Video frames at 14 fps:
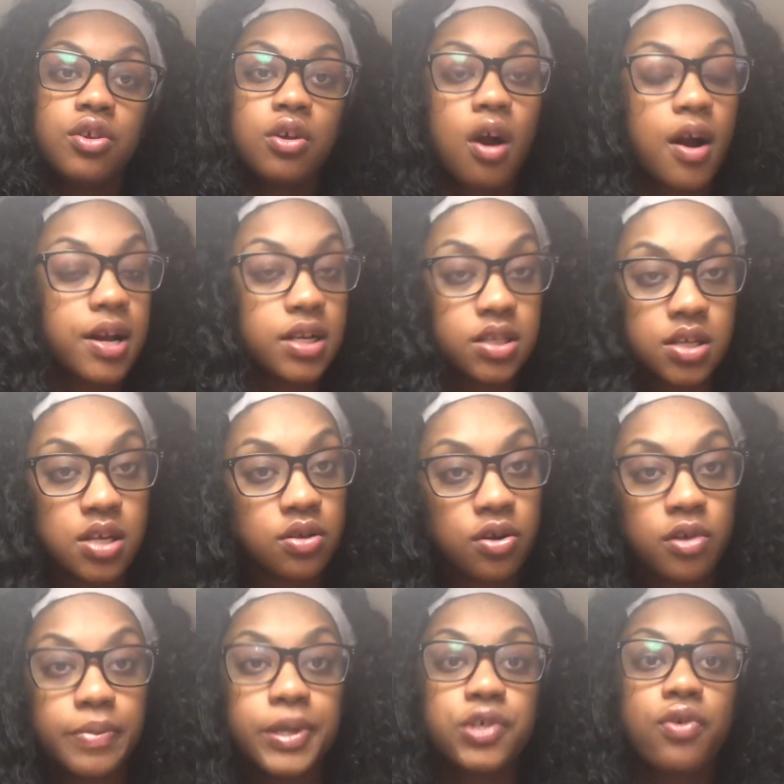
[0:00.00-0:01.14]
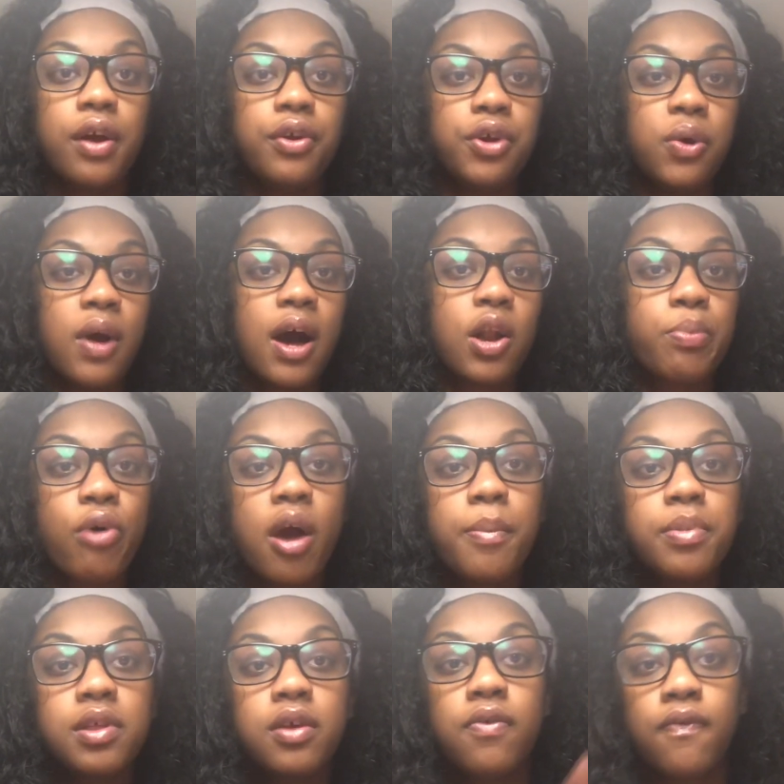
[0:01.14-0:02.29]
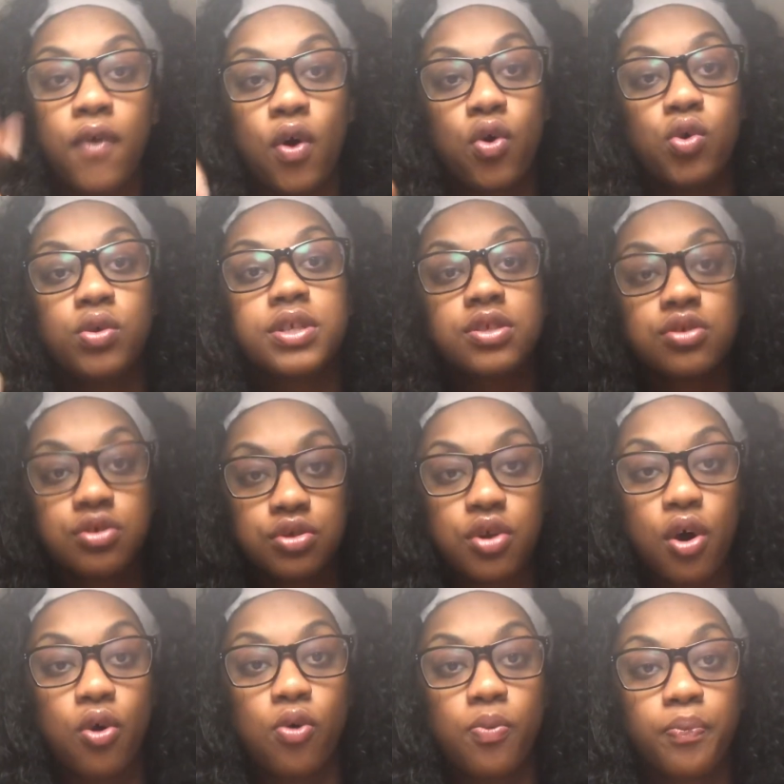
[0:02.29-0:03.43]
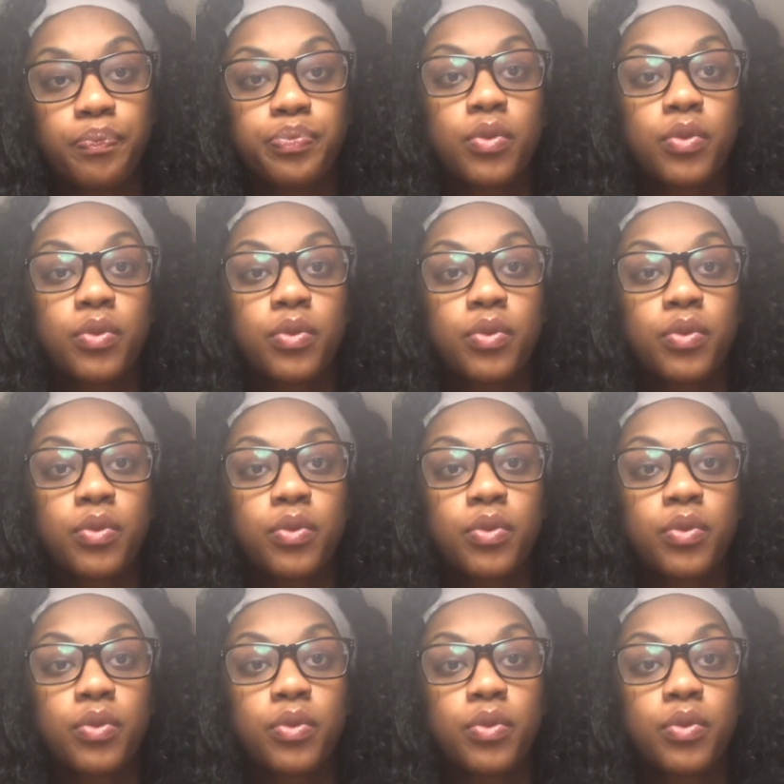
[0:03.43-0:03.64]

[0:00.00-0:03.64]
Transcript: your RTCs are going to be training you how to properly fold and stow